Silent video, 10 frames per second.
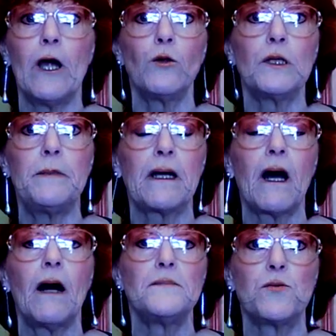It only
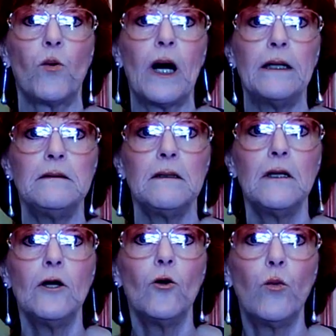becomes one
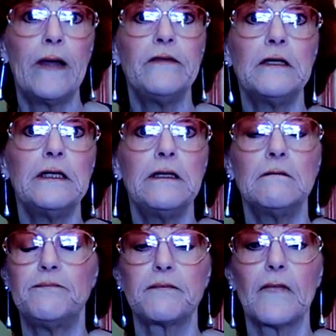when the
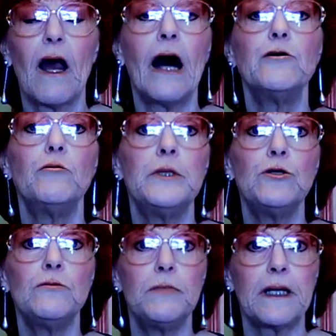
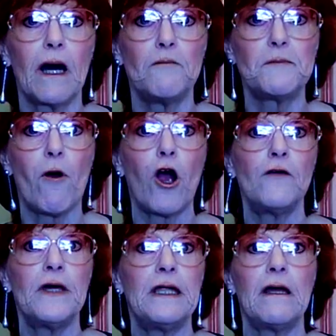autoimmune becomes
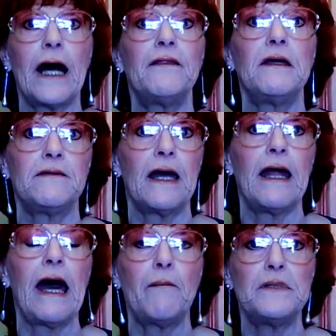part of it, and I think
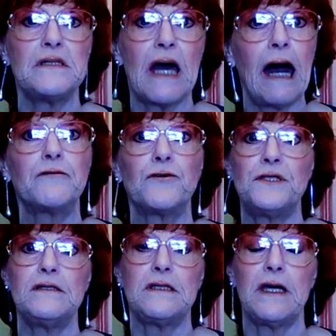that happens after
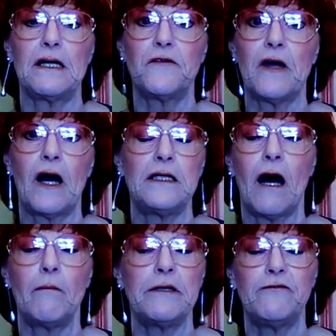CCSVI,
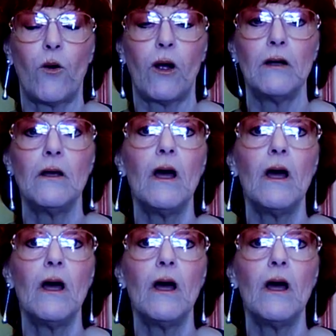not before.